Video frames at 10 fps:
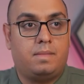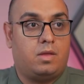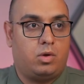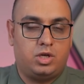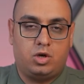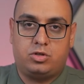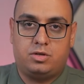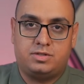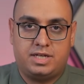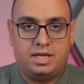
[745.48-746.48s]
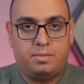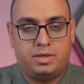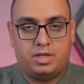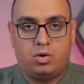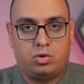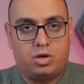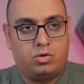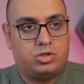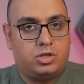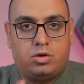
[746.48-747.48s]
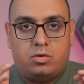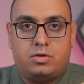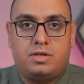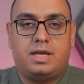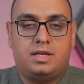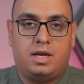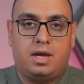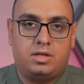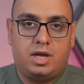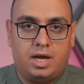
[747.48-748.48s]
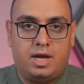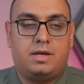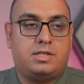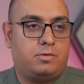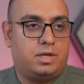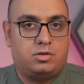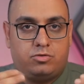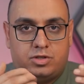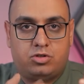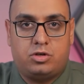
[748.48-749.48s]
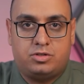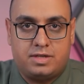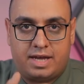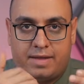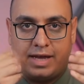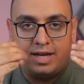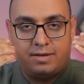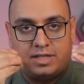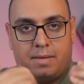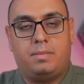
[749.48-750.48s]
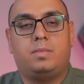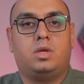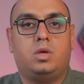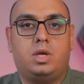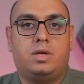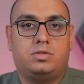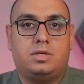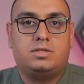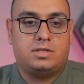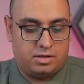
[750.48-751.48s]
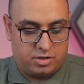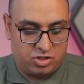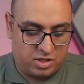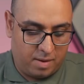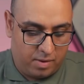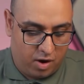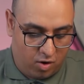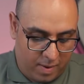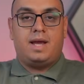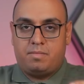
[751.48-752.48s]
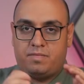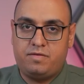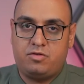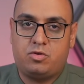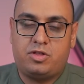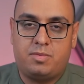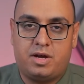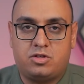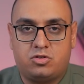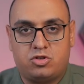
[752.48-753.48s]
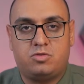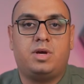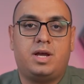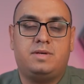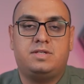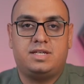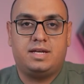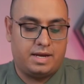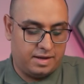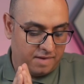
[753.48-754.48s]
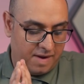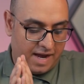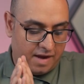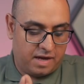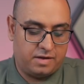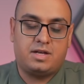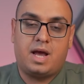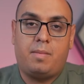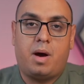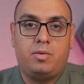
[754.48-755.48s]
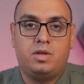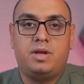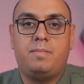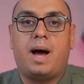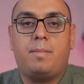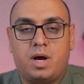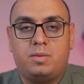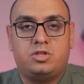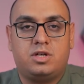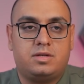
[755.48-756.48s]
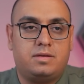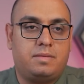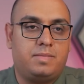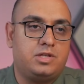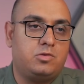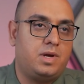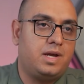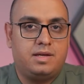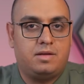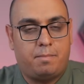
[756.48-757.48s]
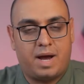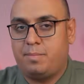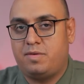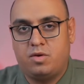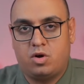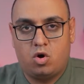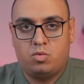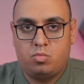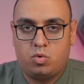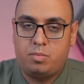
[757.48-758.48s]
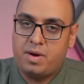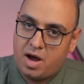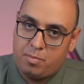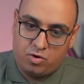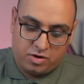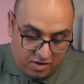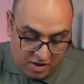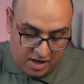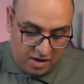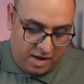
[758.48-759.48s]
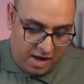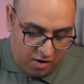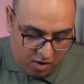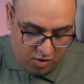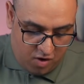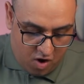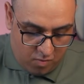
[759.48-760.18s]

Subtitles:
You can also set up no-go zones, and there are tons of other features that the S7 Pro offers in the Xiaomi Home app. To respect users' privacy, they've added a stop uploading map option. This way, the map of your home won't be uploaded to the internet, along